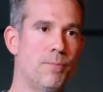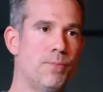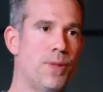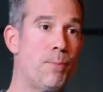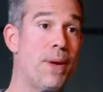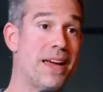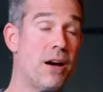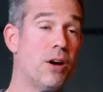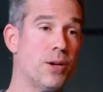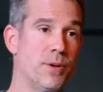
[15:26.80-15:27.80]
The big
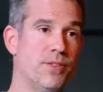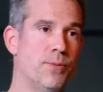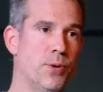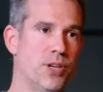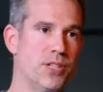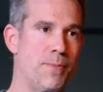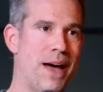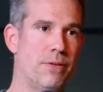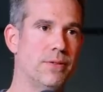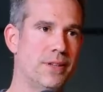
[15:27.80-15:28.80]
argument of the book is
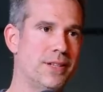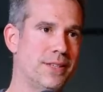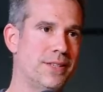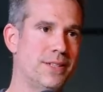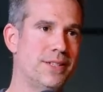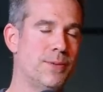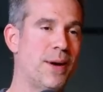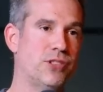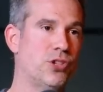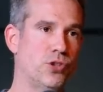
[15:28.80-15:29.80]
about this. This is
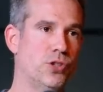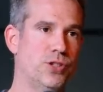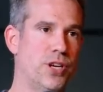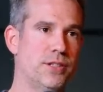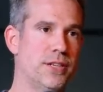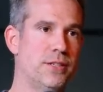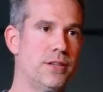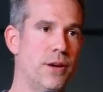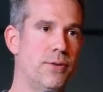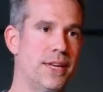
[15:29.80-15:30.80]
about social justice.
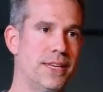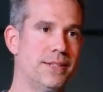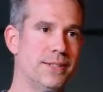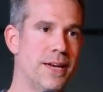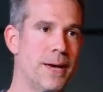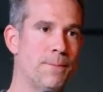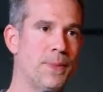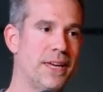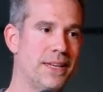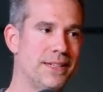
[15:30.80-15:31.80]
You know, it
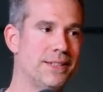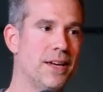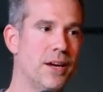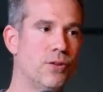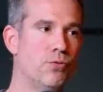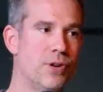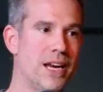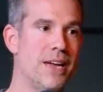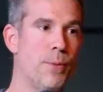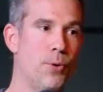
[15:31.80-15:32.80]
is
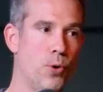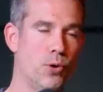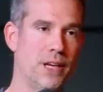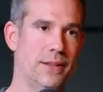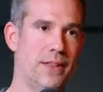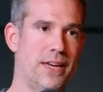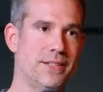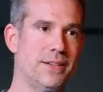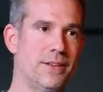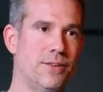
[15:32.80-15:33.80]
really appalling
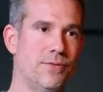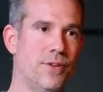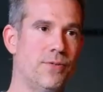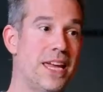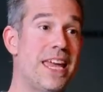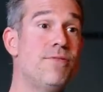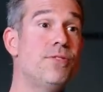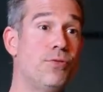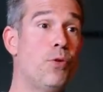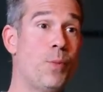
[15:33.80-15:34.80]
that
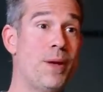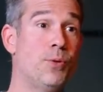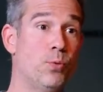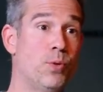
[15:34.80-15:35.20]
even for people